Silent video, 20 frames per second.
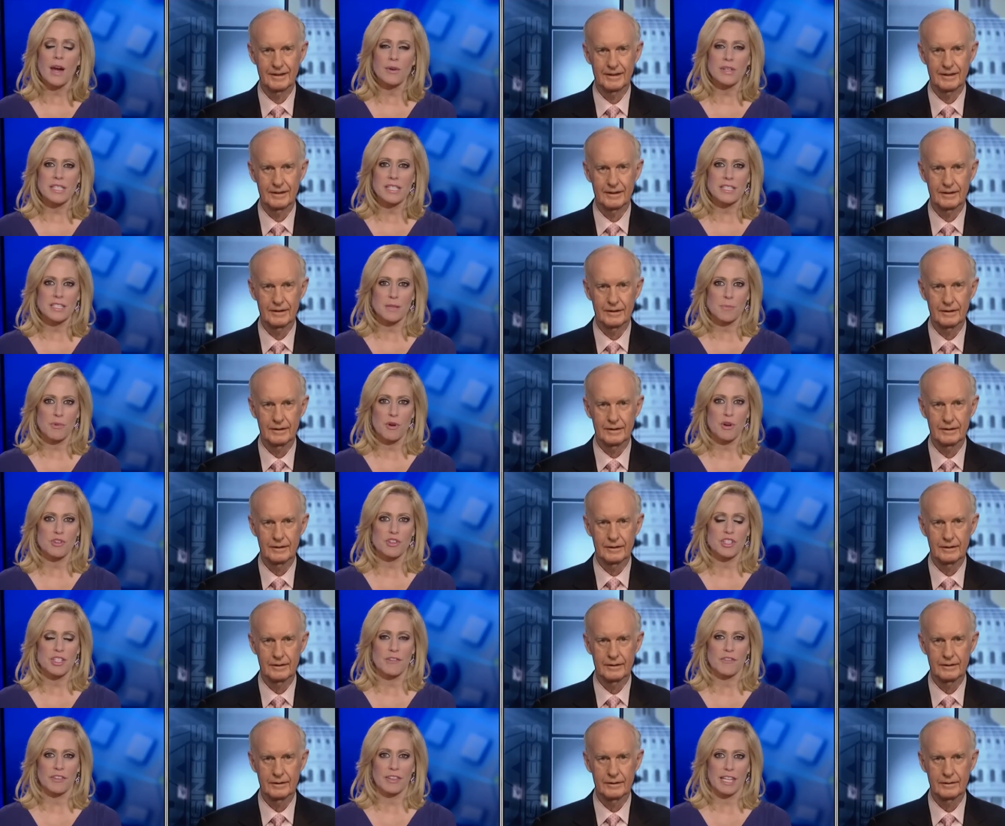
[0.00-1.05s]
Speaker 1: is his
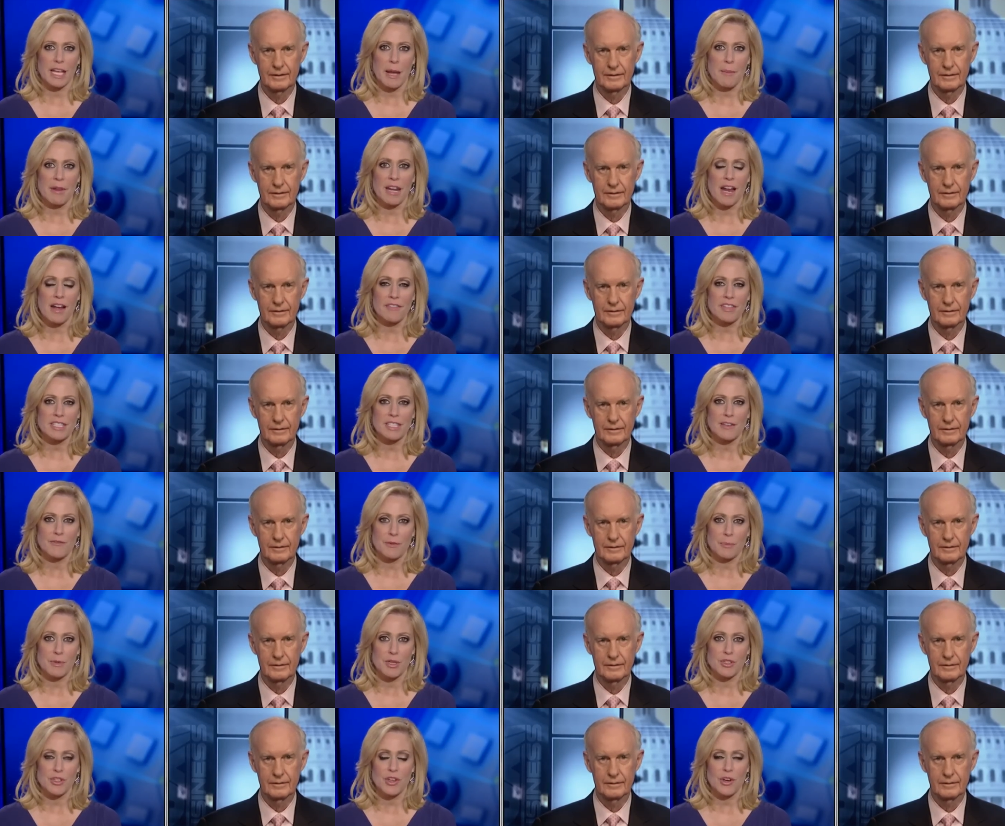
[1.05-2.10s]
approach differently? I mean, obviously,
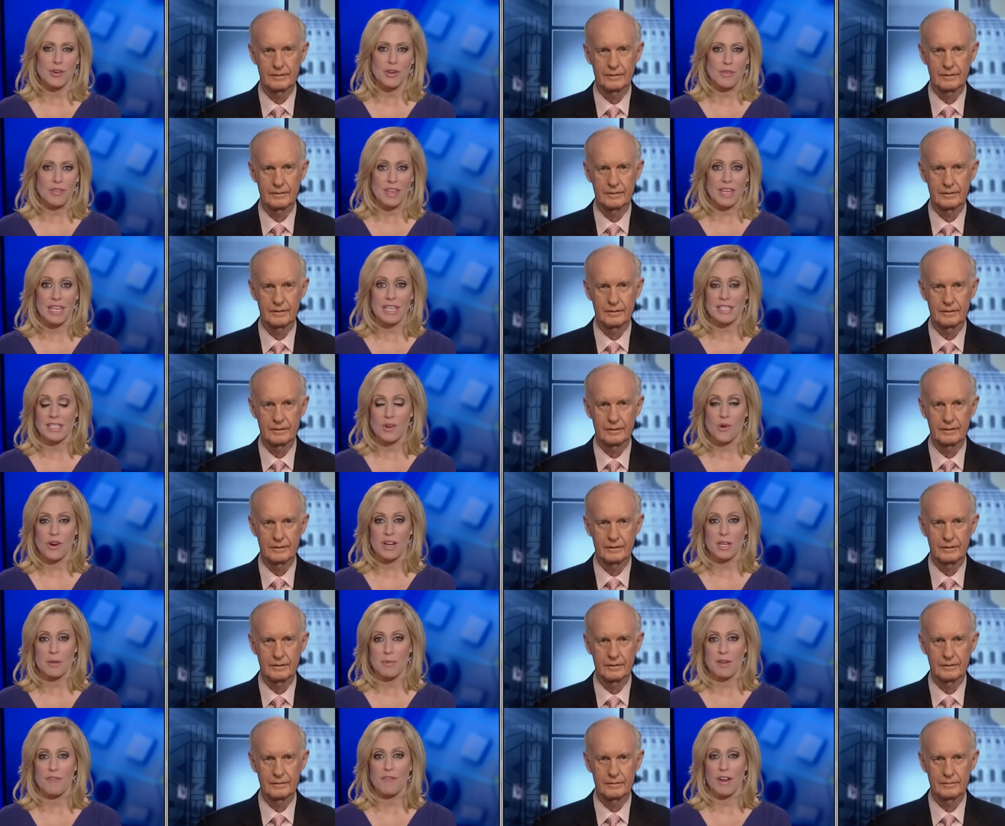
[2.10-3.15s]
from your tone, you think he's
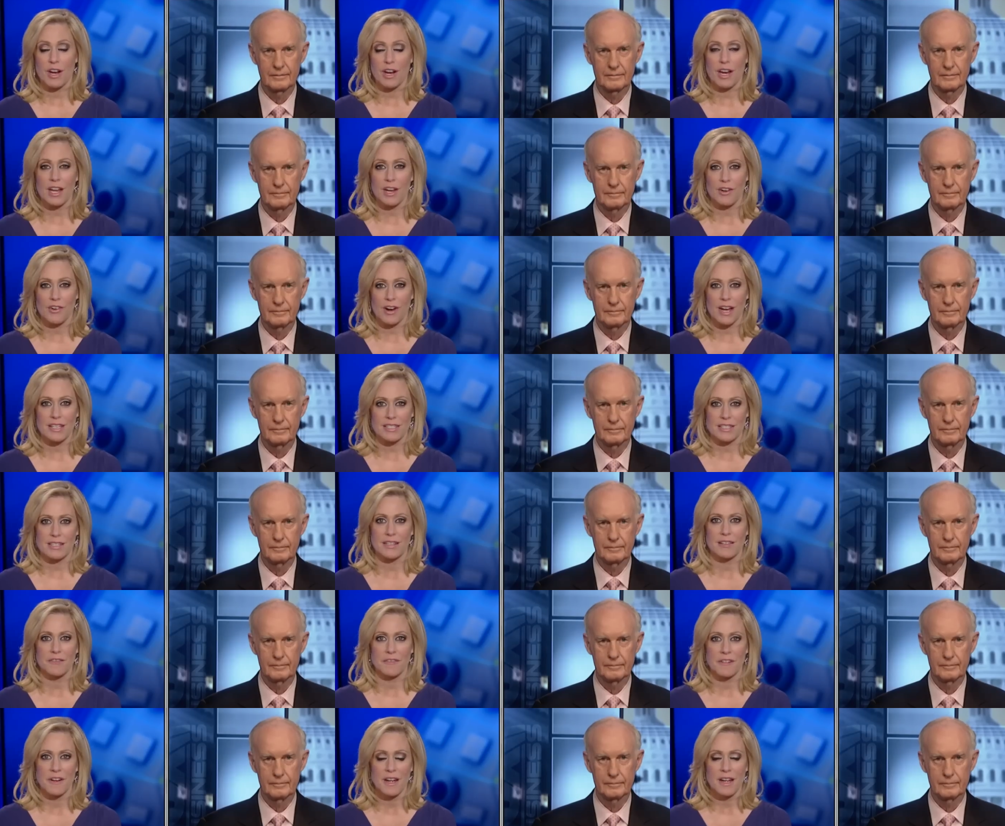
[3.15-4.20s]
going to be very
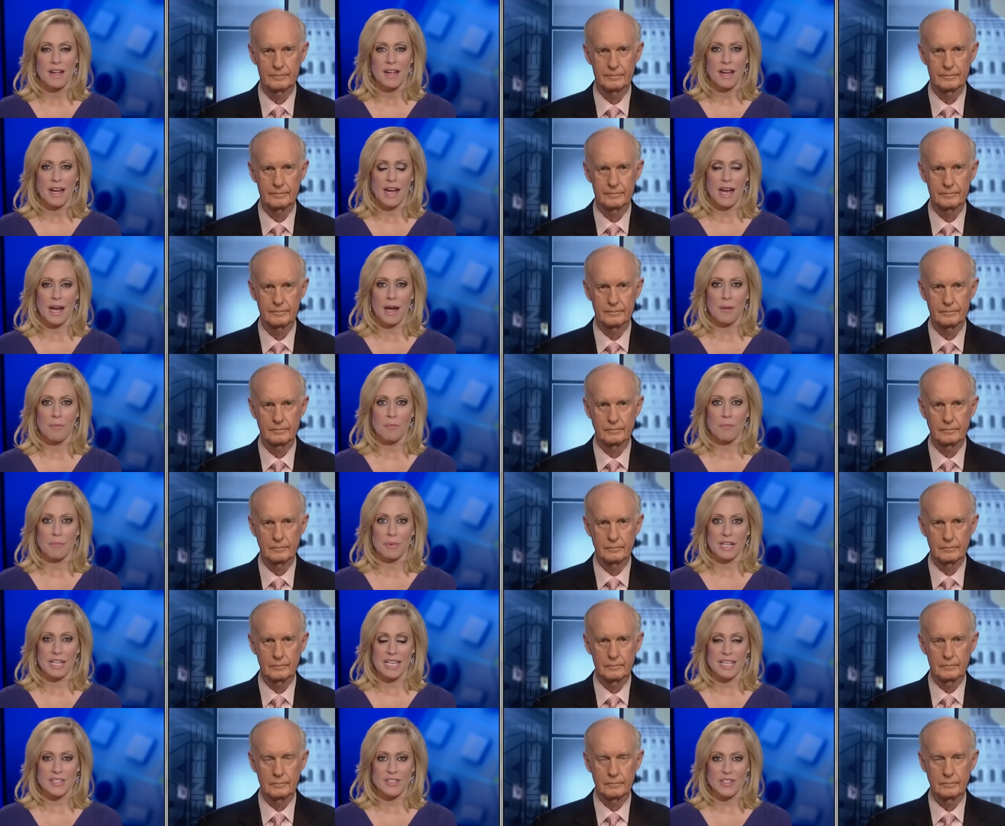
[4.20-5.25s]
aggressive, um, but he's